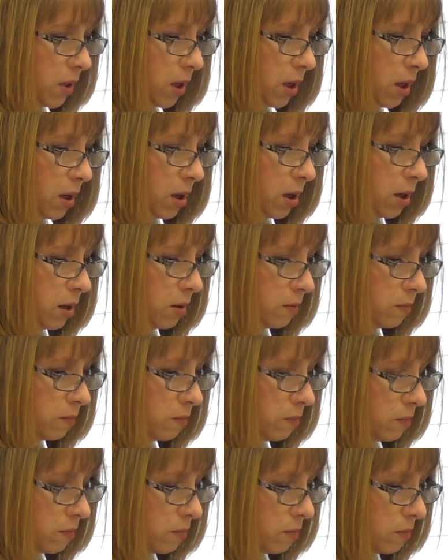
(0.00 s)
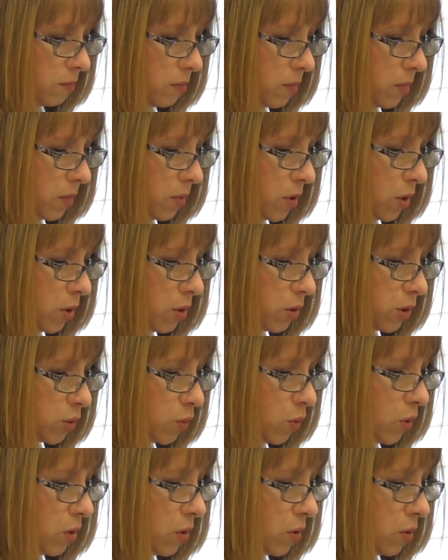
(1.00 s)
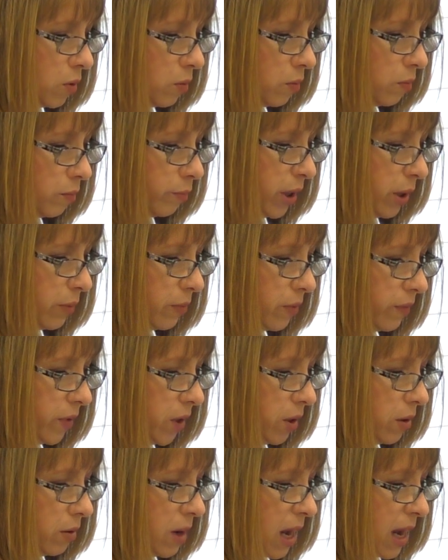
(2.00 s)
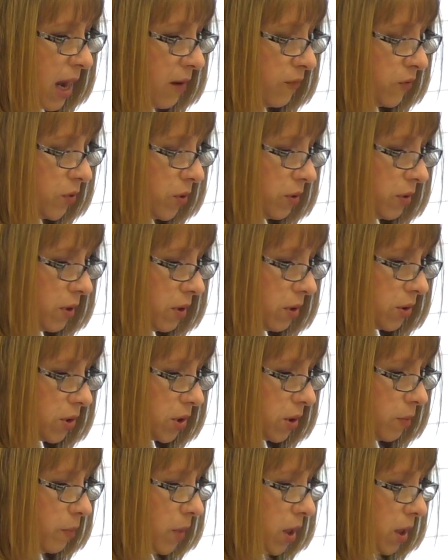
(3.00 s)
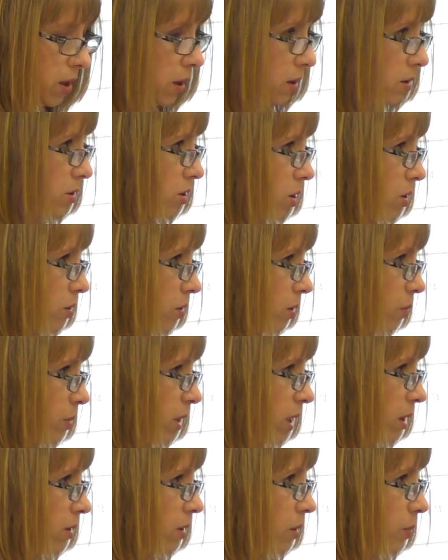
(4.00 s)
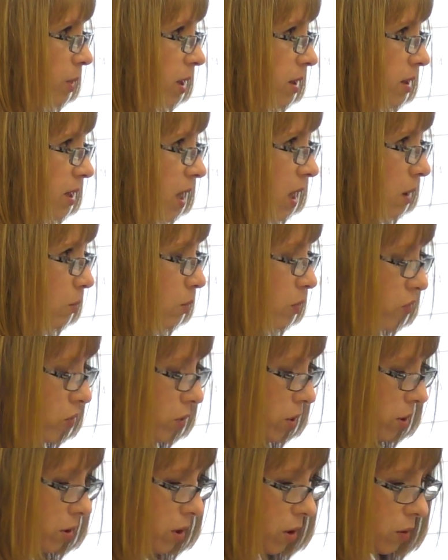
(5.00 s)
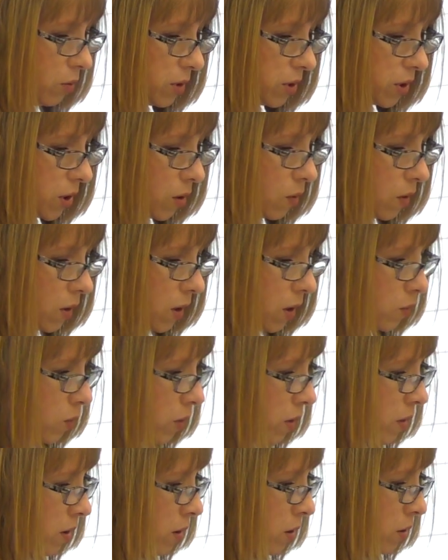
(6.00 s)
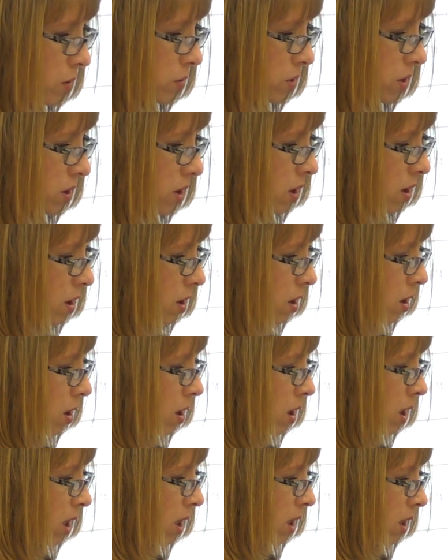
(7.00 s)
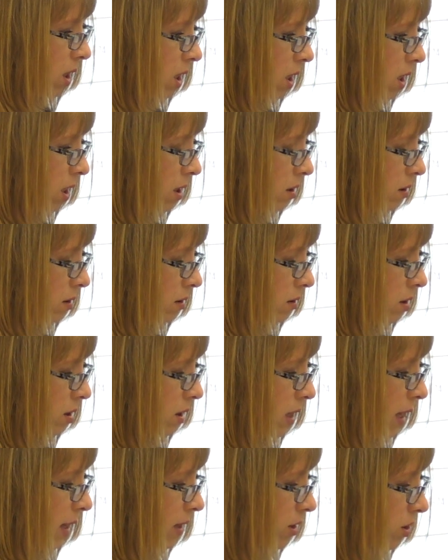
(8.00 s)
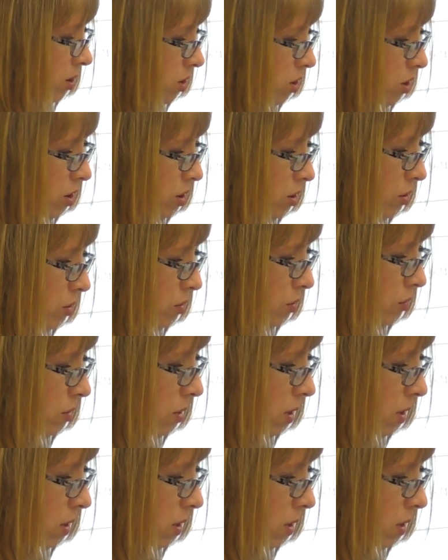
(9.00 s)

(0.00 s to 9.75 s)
uh, those will be reviewed after they're submitted, so it'll be a little bit of time before you know what's going on with those. And then the next two